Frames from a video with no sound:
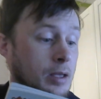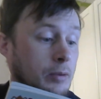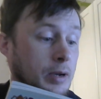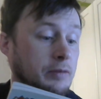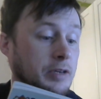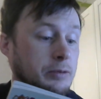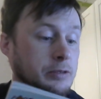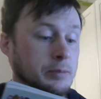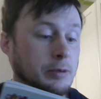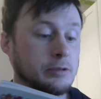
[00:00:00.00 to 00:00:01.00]
Whenever he was
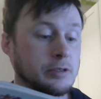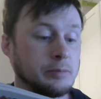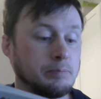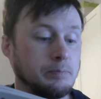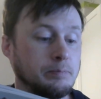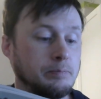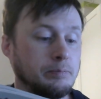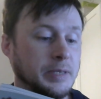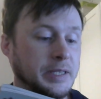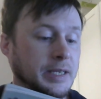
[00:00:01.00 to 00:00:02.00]
supposed to
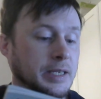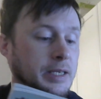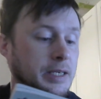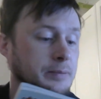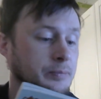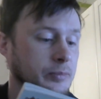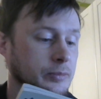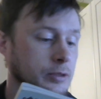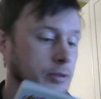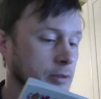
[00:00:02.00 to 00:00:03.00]
be thinking,
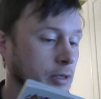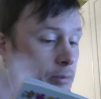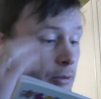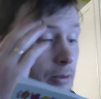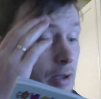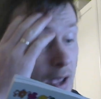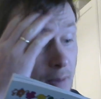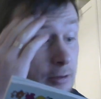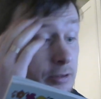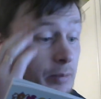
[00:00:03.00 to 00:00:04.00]
typo,
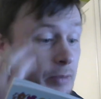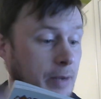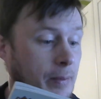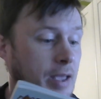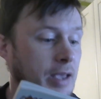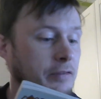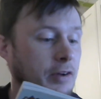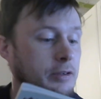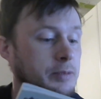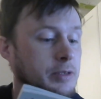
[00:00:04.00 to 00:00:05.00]
about something, he
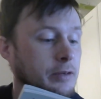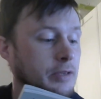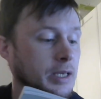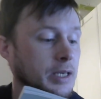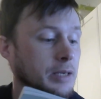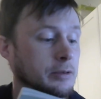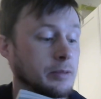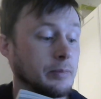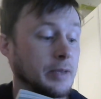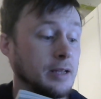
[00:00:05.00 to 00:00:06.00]
found himself thinking about
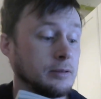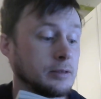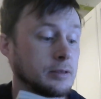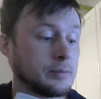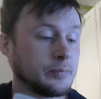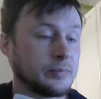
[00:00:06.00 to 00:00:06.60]
something else.